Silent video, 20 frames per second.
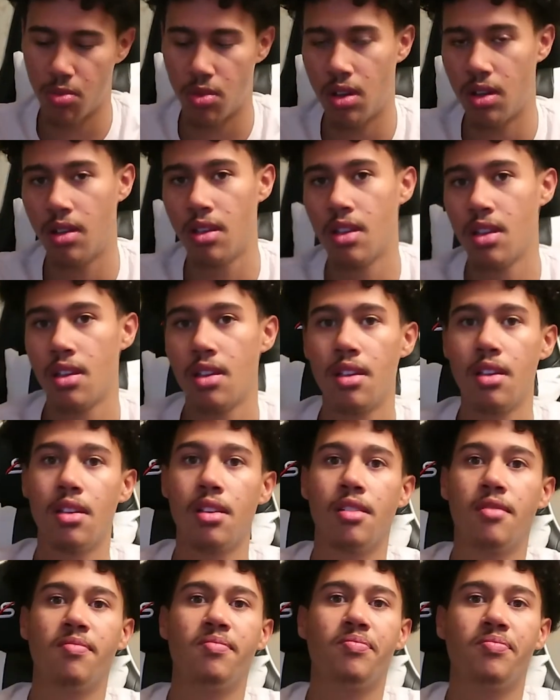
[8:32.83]
But
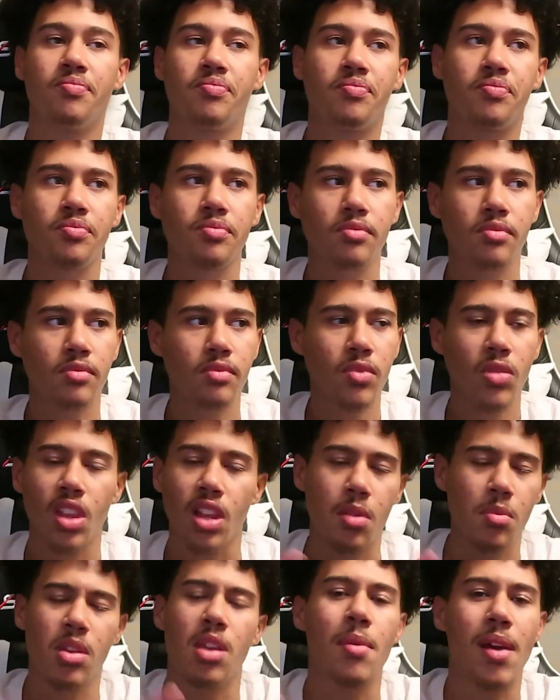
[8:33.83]

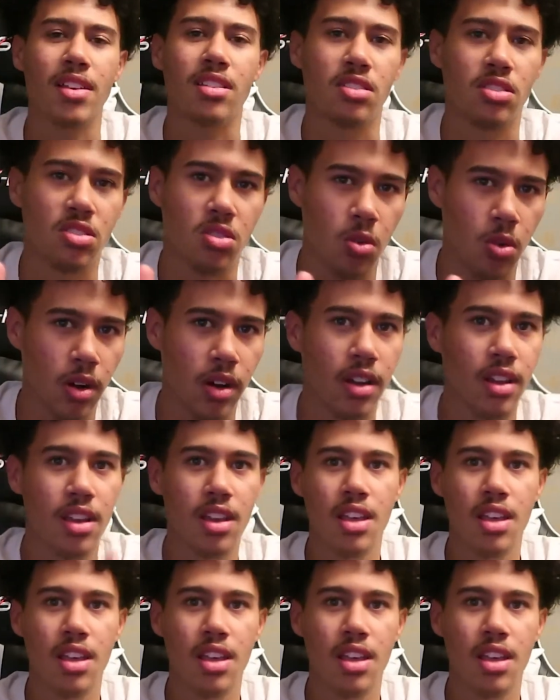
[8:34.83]
let me get back to the story.